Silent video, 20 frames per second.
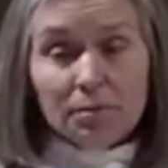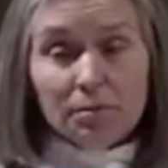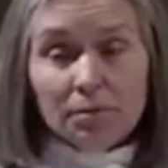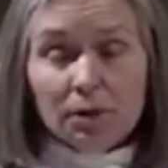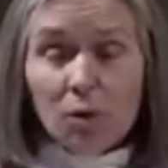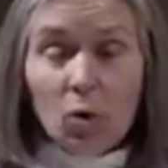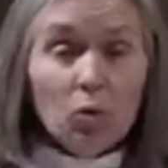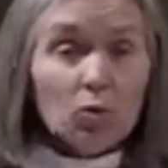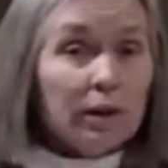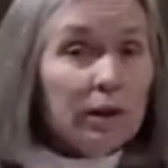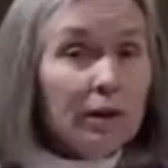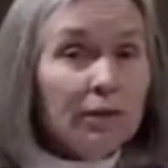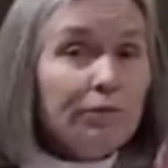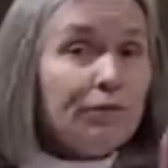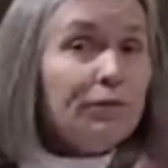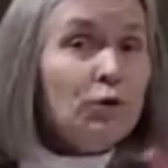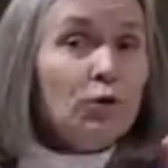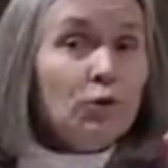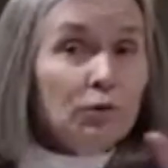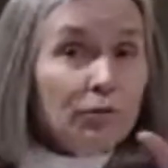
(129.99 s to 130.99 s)
Only a
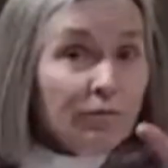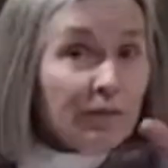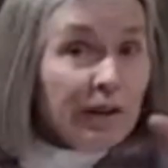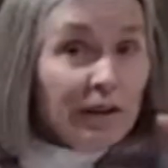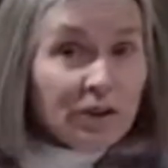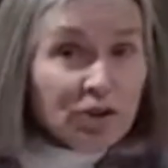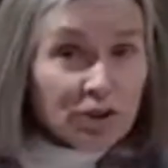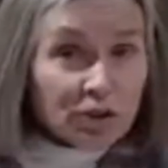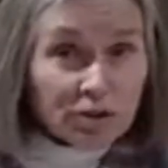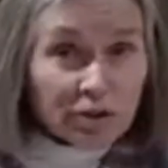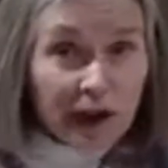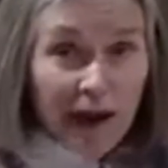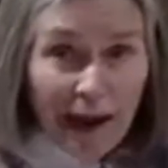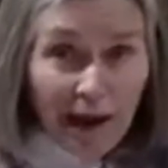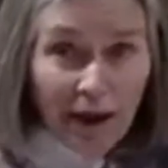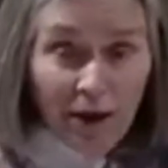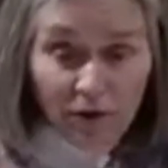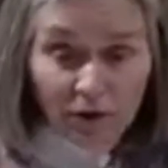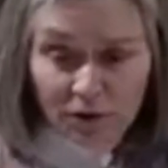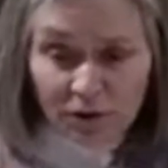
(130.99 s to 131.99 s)
few venture
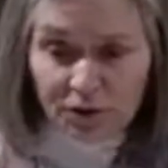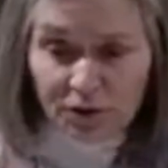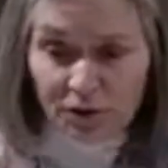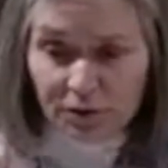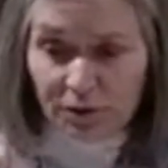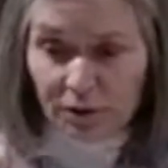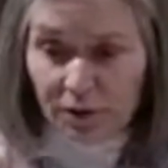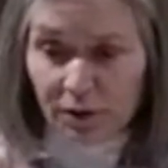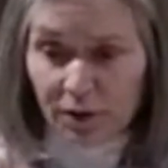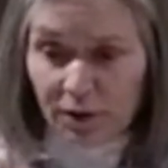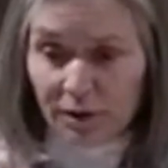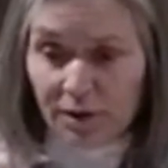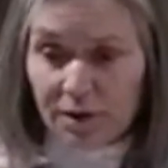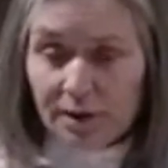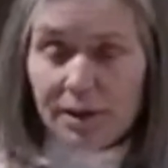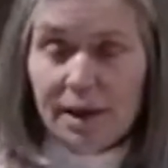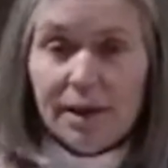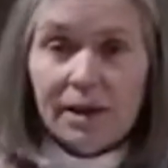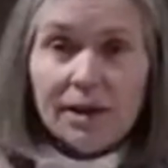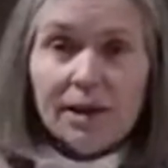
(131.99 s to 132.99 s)
out to
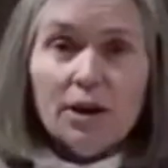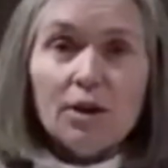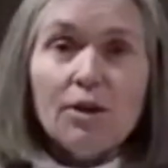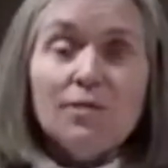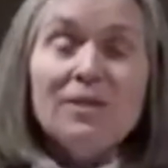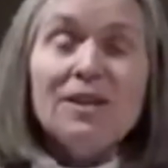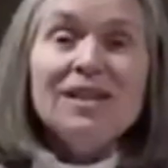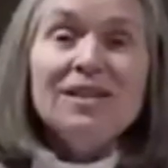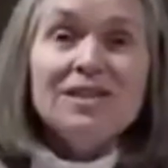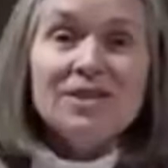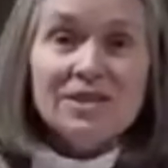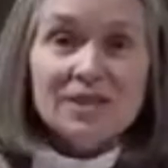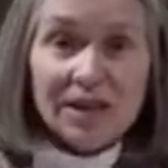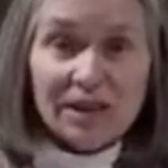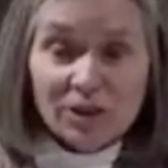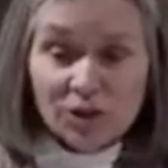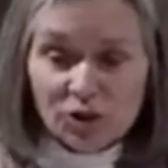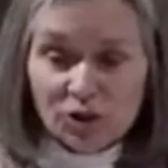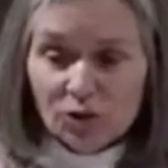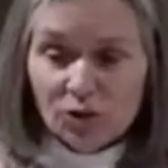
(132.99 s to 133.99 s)
take care of
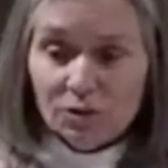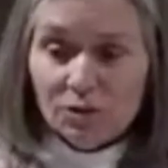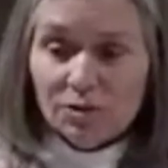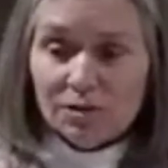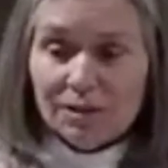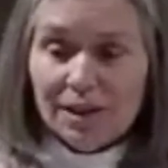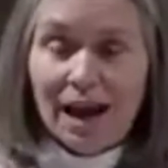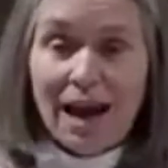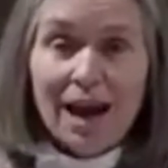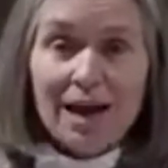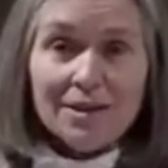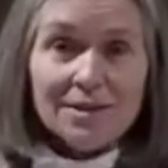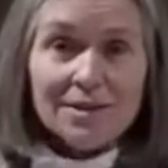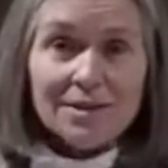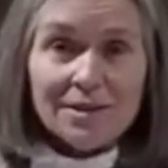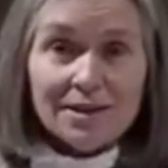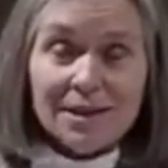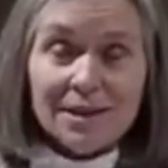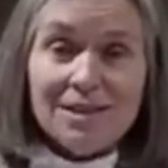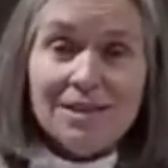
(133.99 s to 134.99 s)
essential tasks,
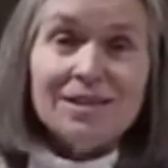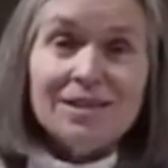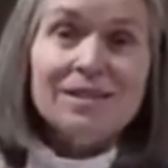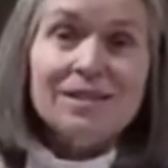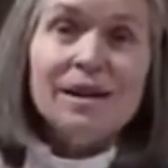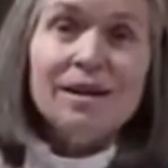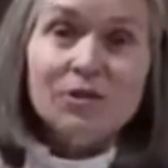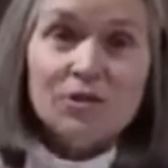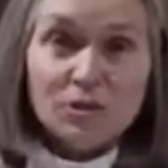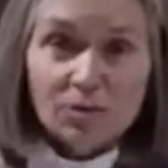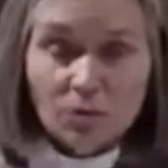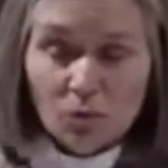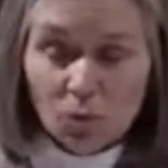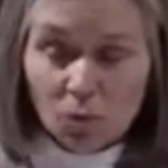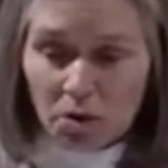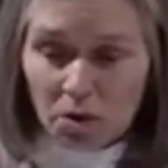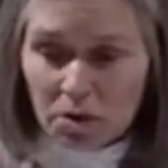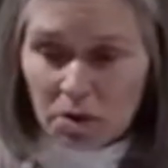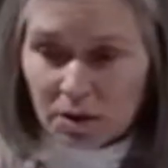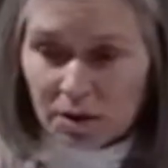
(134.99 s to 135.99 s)
essential
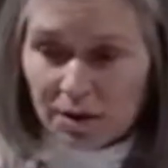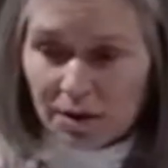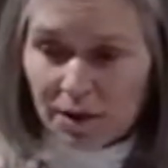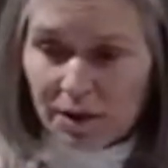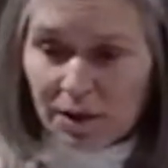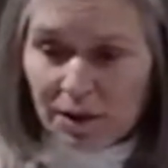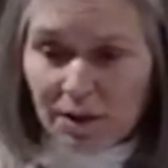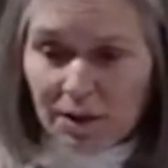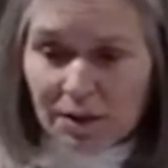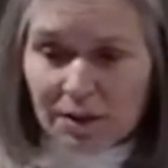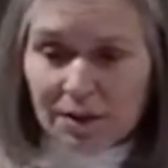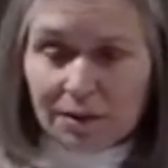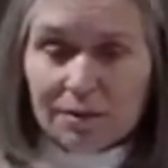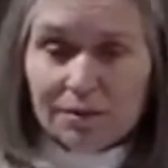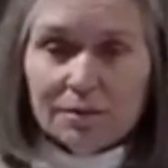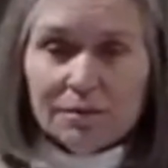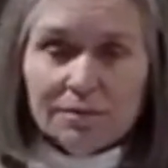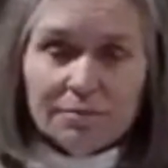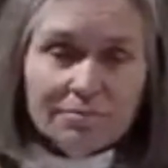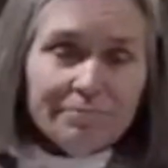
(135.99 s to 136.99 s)
work,
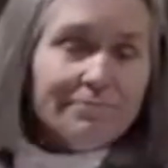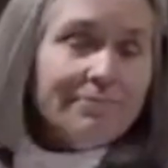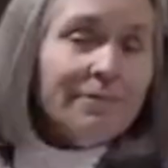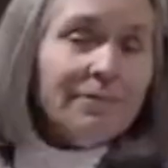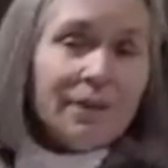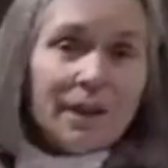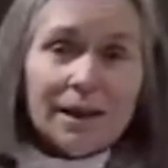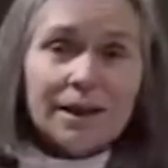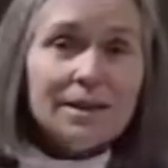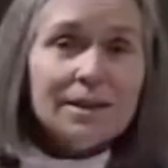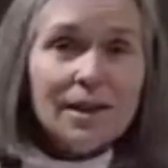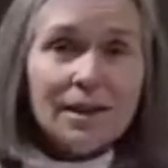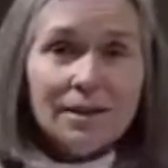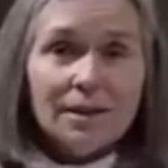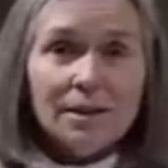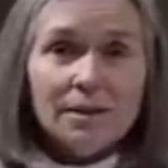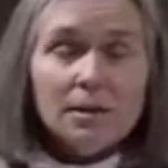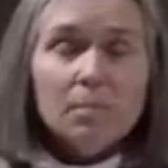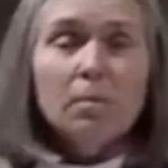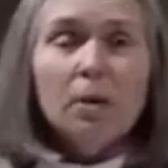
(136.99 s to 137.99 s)
like
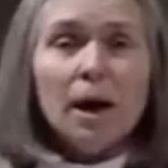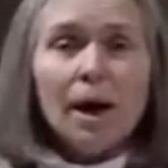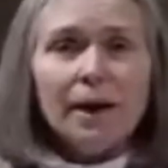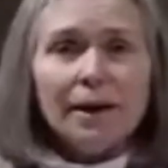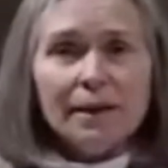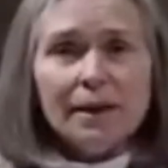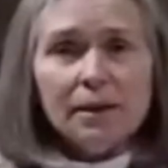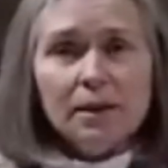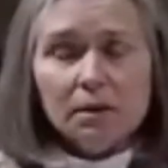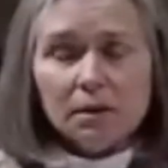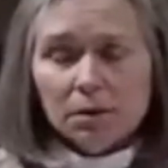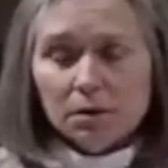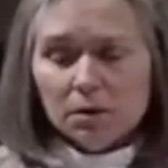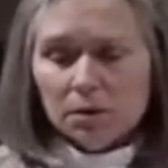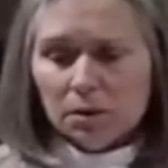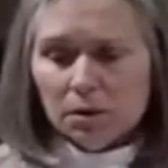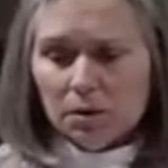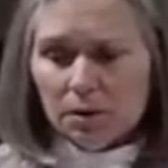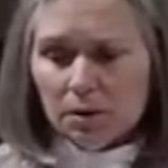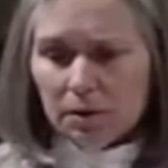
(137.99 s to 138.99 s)
tending the body.
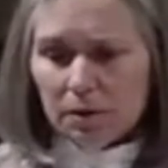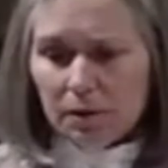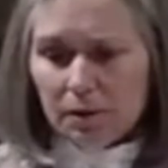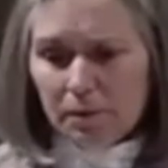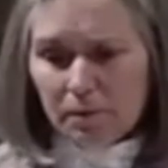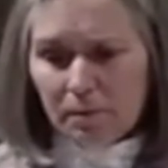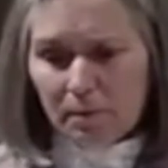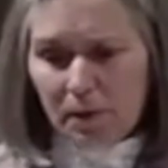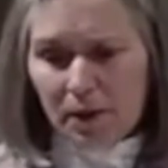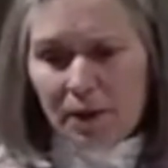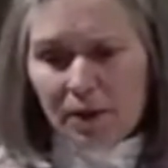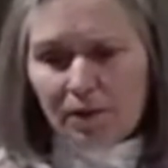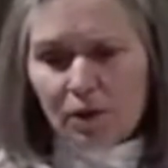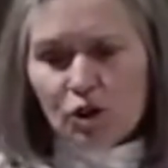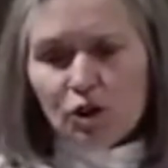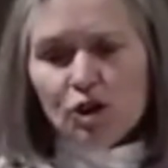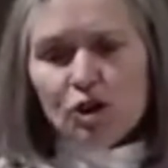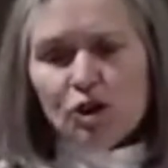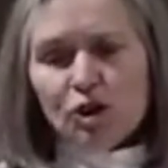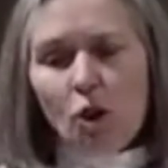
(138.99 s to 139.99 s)
There's
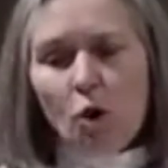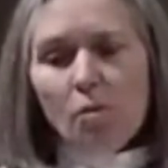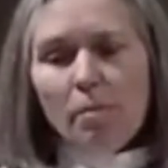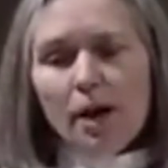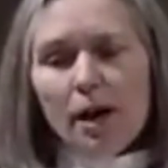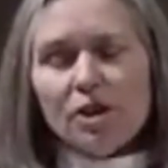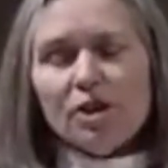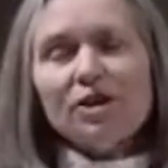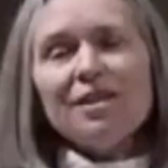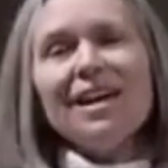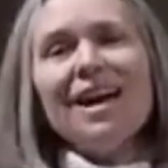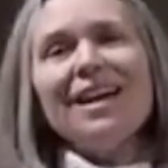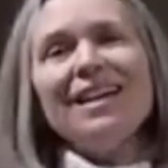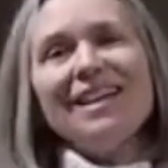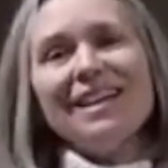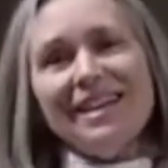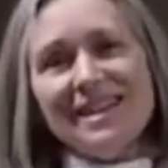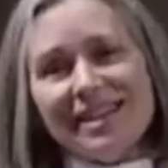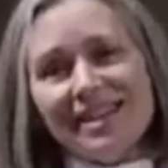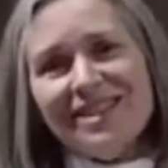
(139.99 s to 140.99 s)
so much that
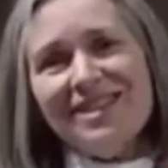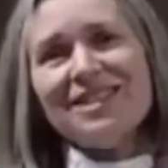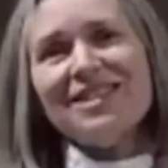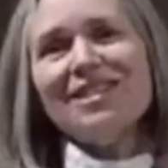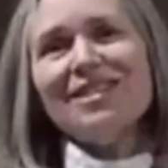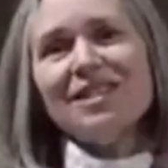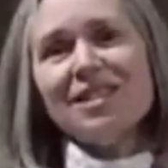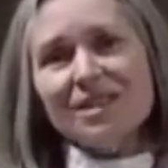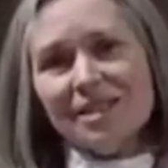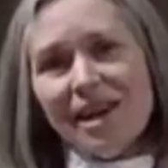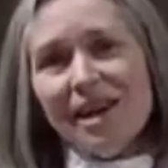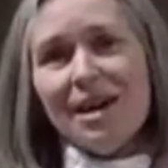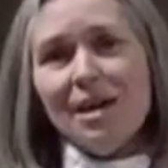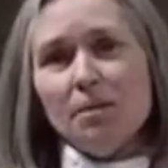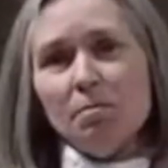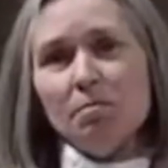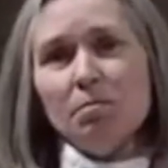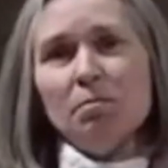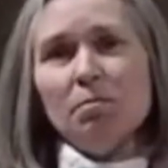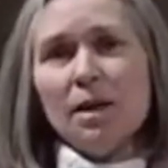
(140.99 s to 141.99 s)
is the
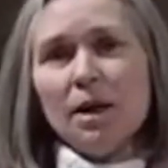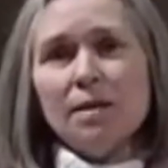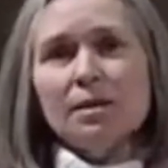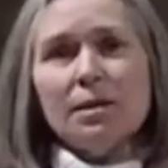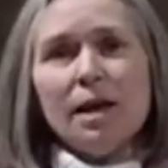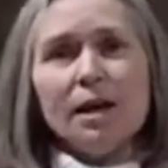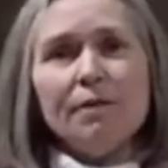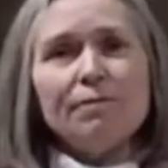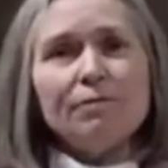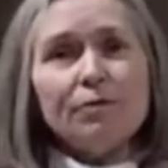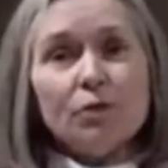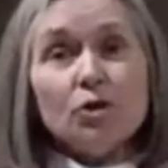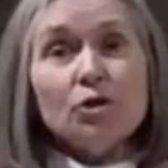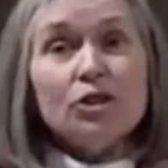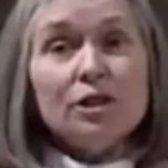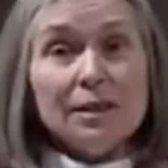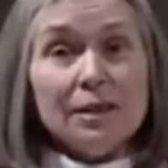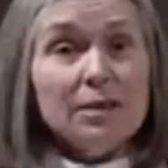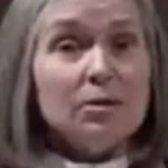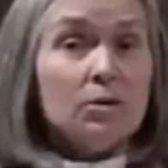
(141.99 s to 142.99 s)
same as that first
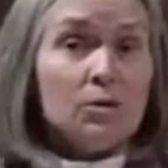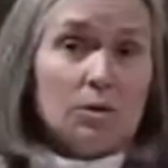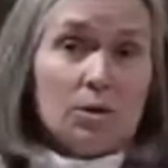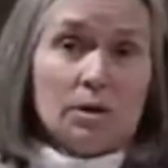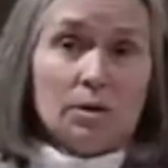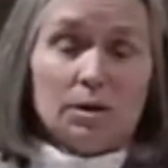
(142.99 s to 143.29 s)
Easter.